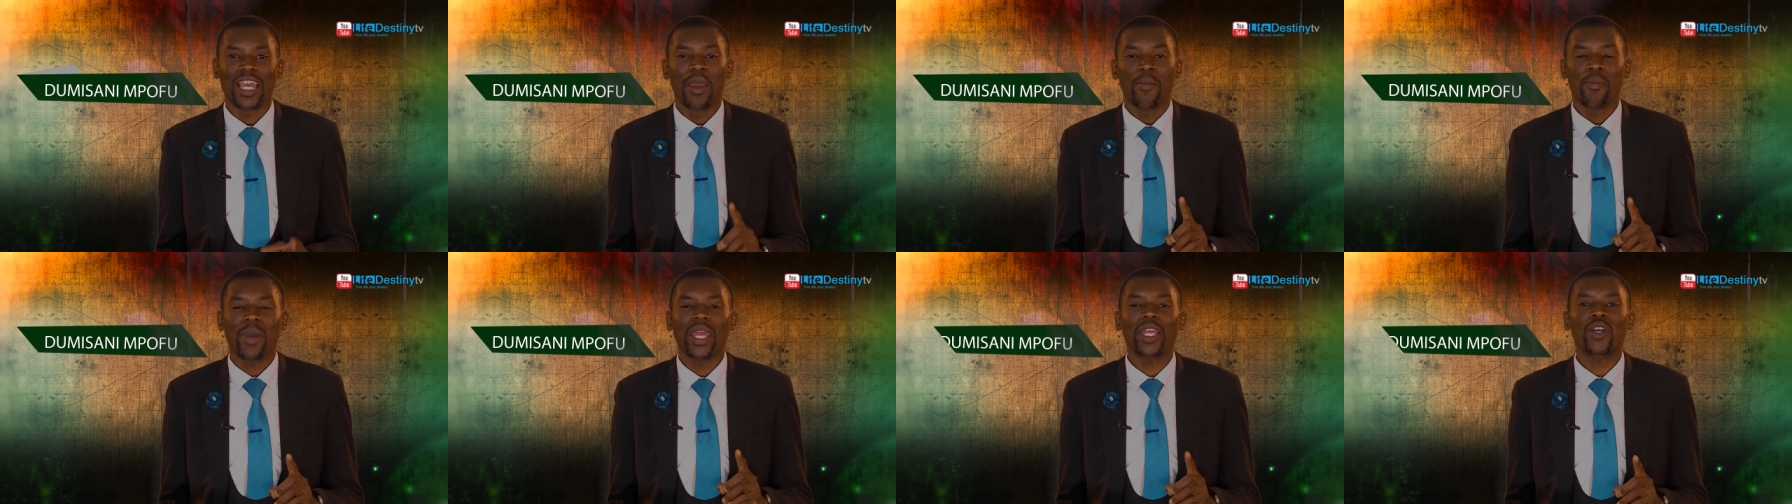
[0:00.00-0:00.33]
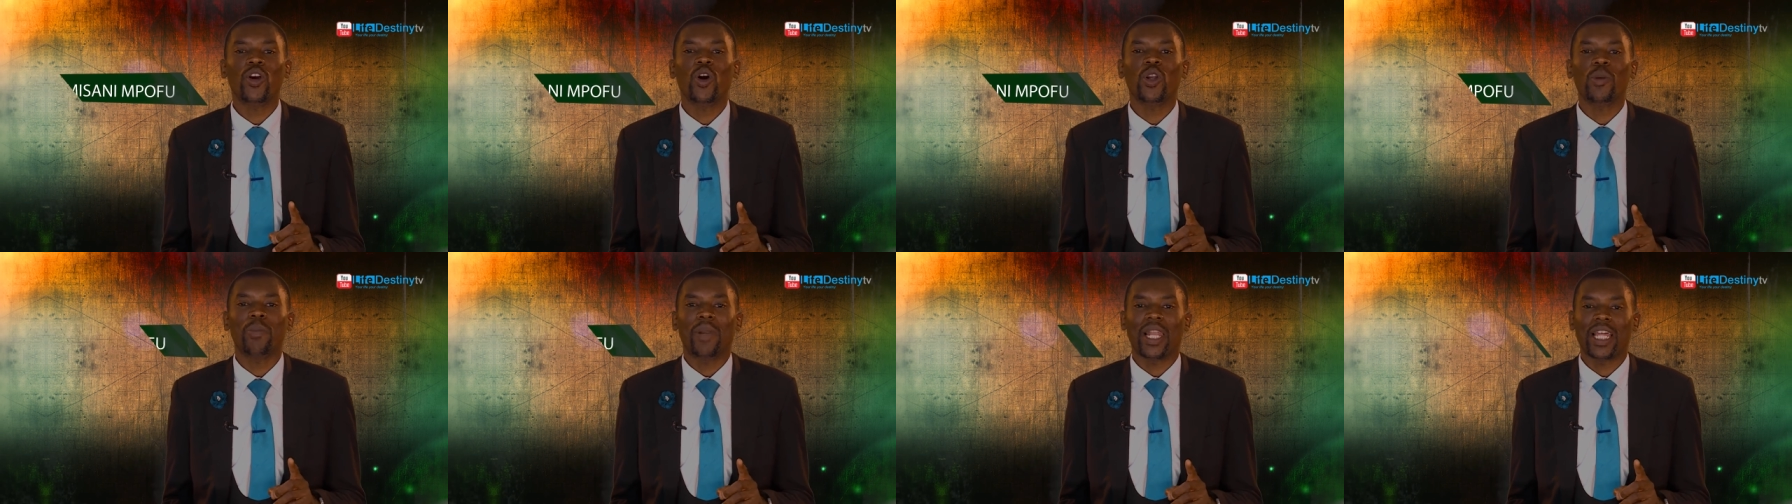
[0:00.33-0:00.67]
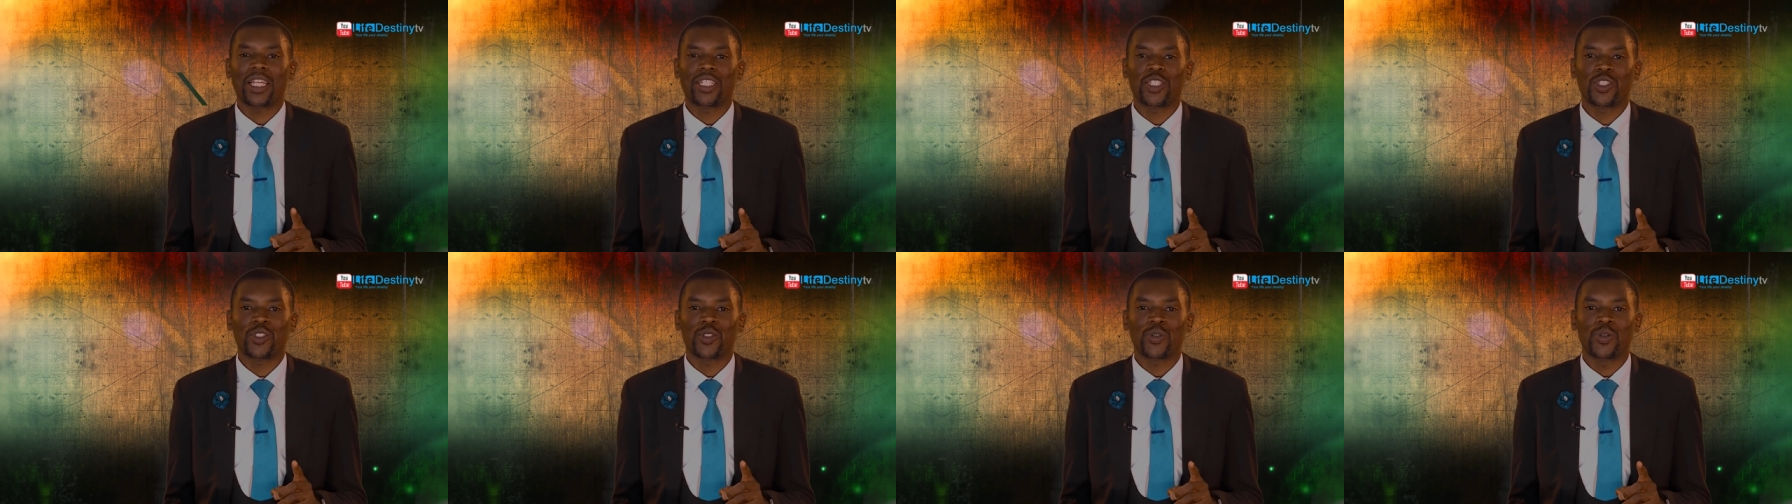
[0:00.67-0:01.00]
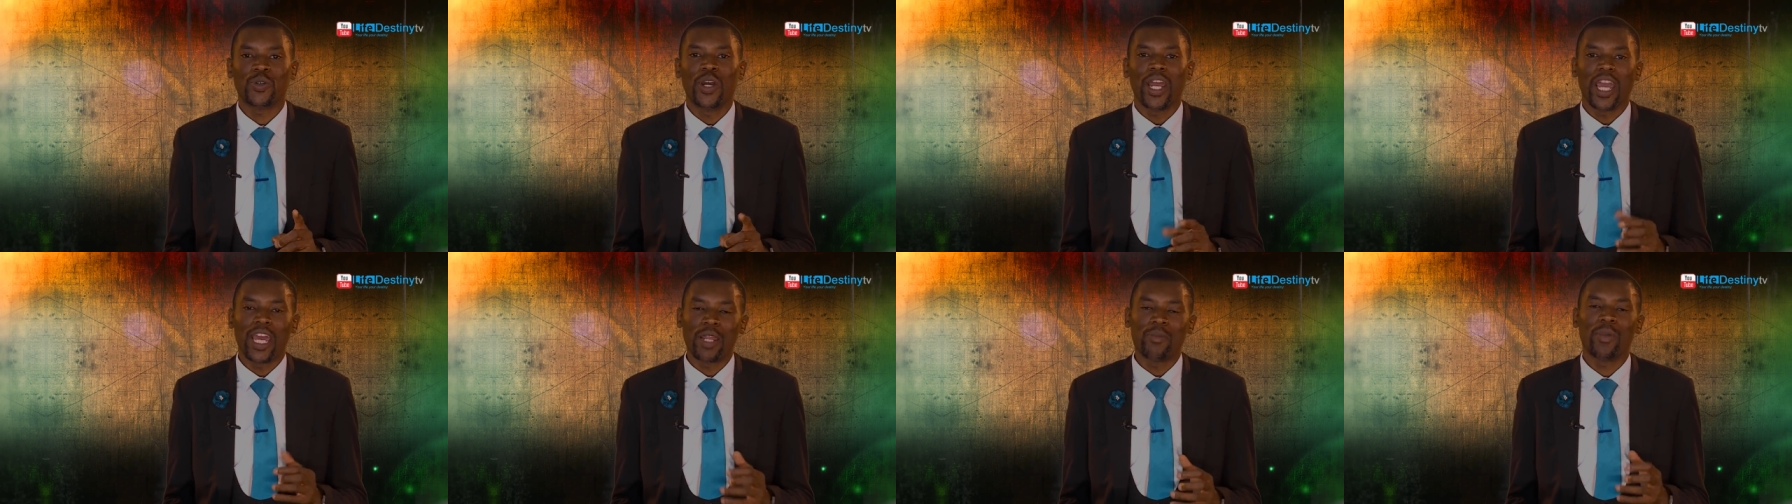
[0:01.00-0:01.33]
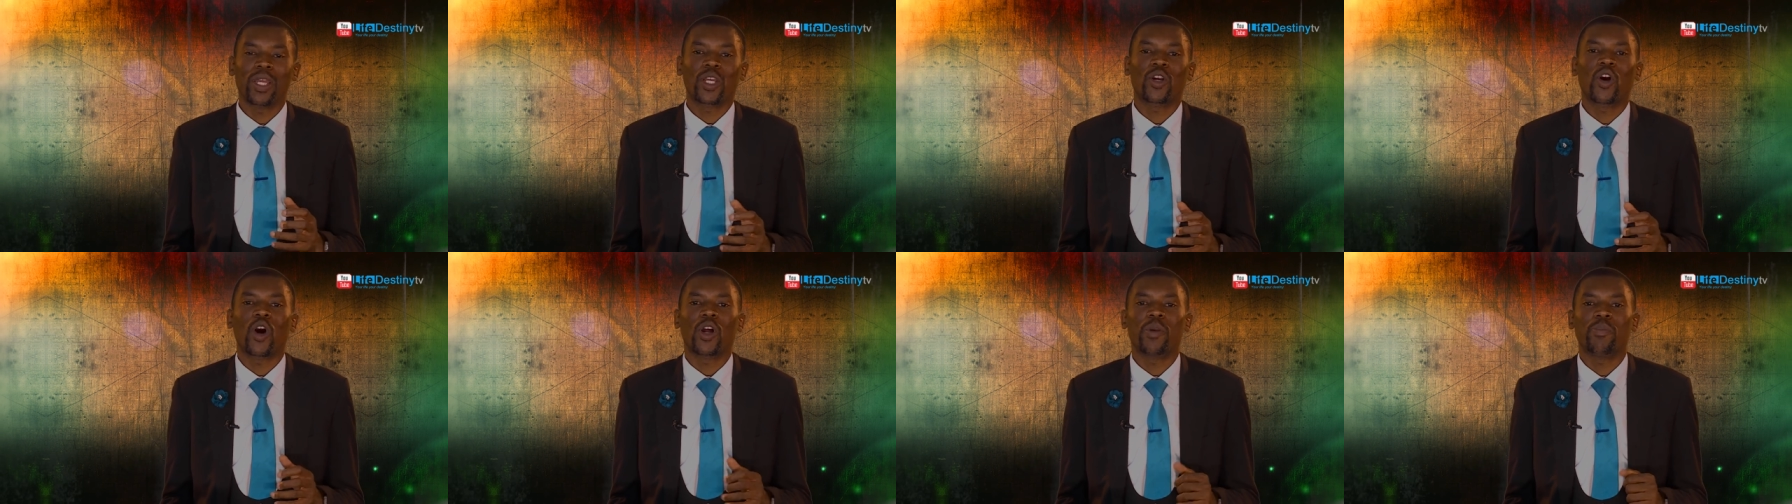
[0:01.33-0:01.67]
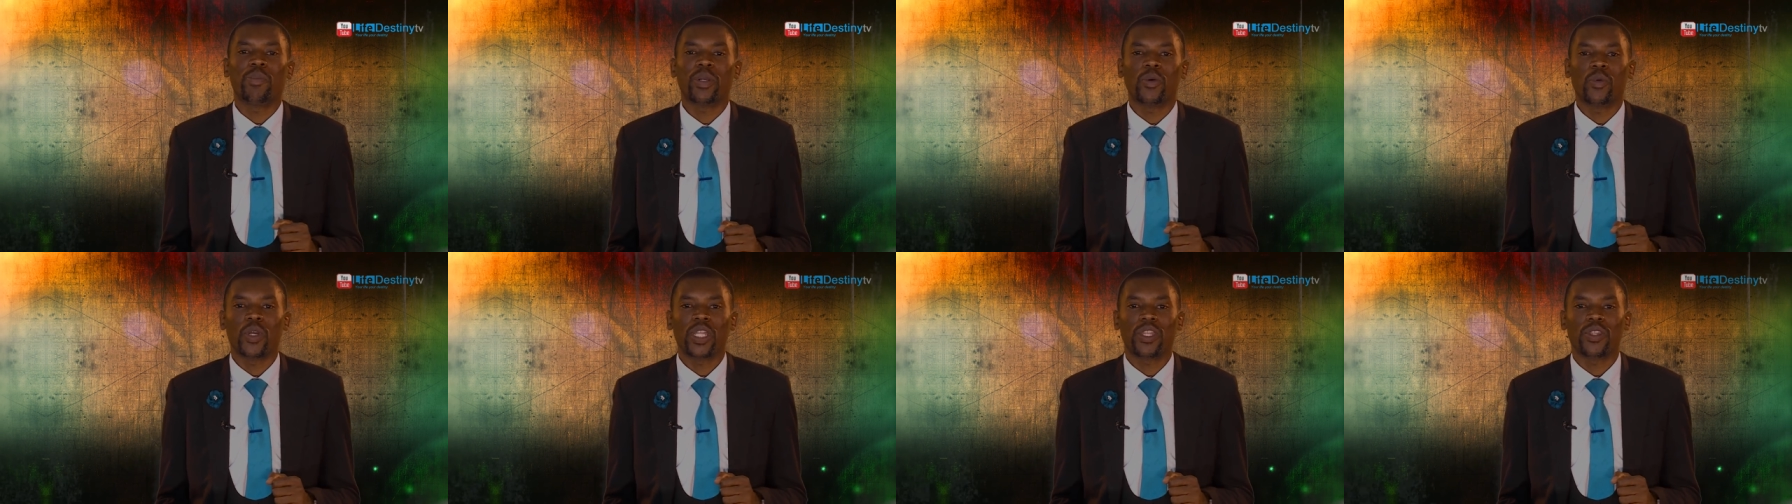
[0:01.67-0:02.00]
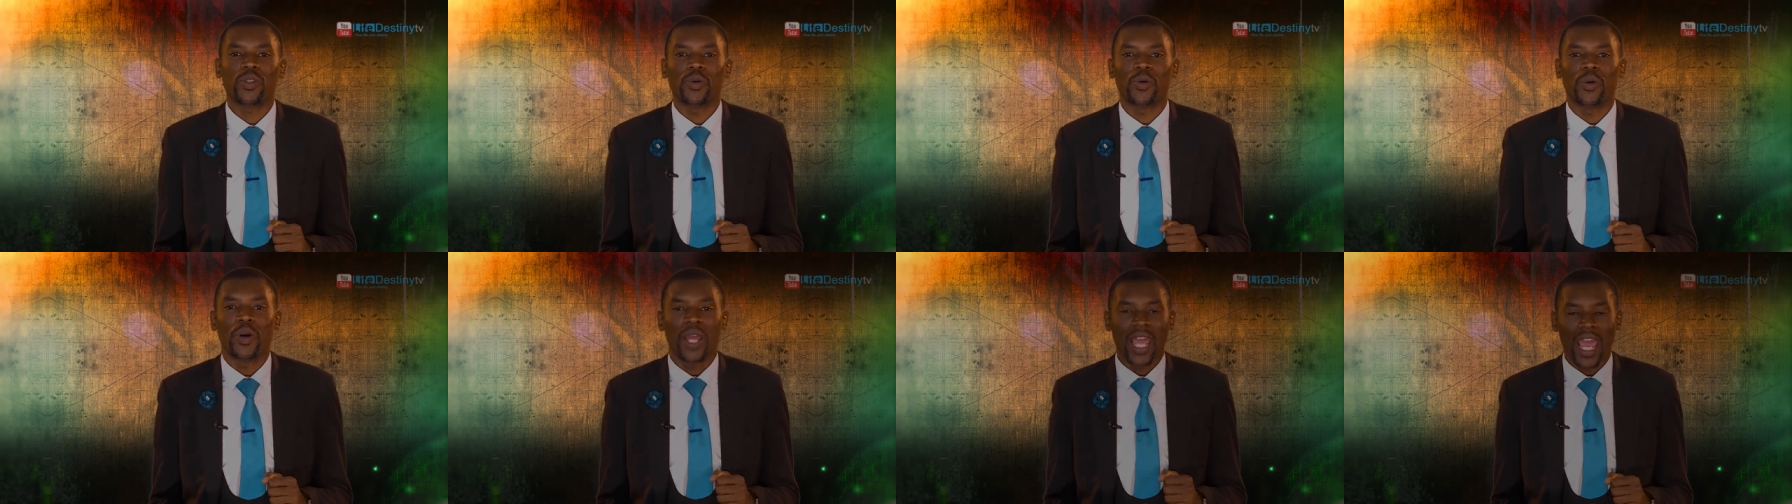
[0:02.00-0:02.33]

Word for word: May God bless you and may God be with you.